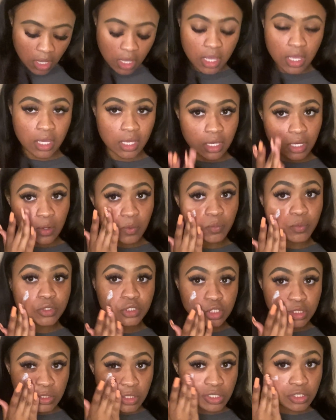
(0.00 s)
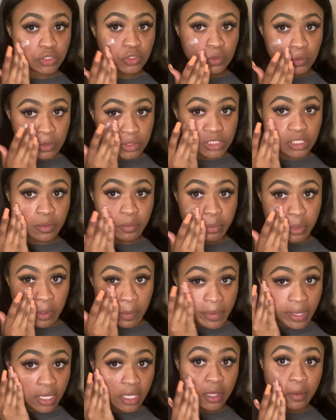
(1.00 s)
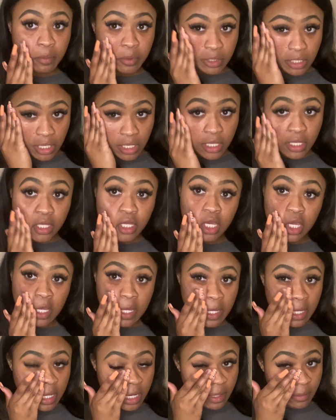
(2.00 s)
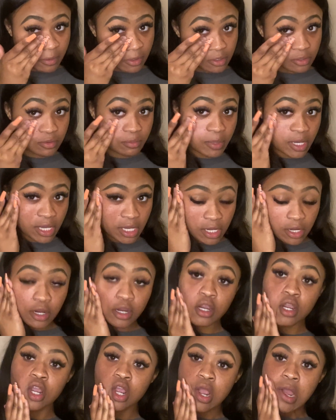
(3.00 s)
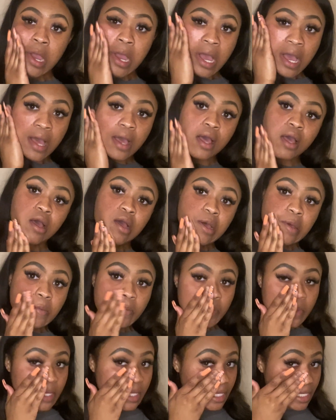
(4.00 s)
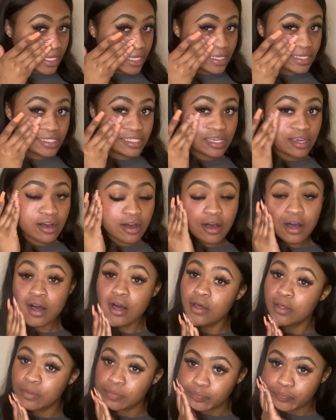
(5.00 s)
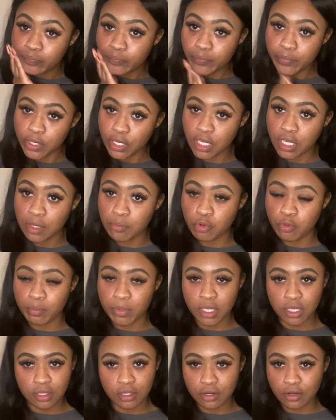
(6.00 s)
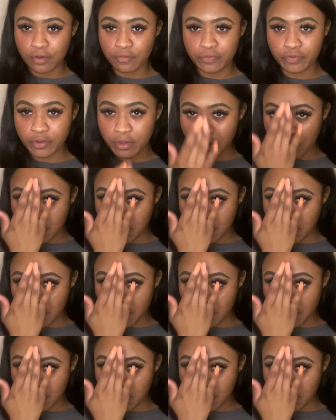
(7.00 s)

and we're just gonna do a simple makeup look, and I'm gonna do my hair because y'all, my camera might cut off